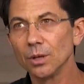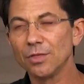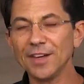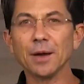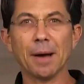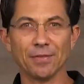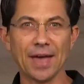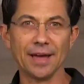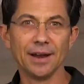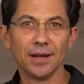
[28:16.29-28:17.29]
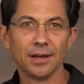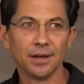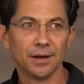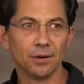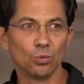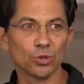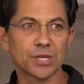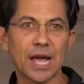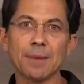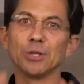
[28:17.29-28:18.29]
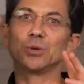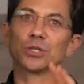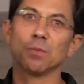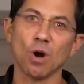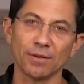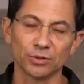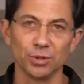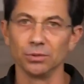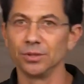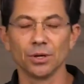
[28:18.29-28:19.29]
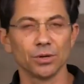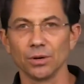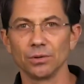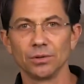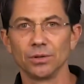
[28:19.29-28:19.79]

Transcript: Think about that. We'll say, I'm going to do it tomorrow afternoon. No.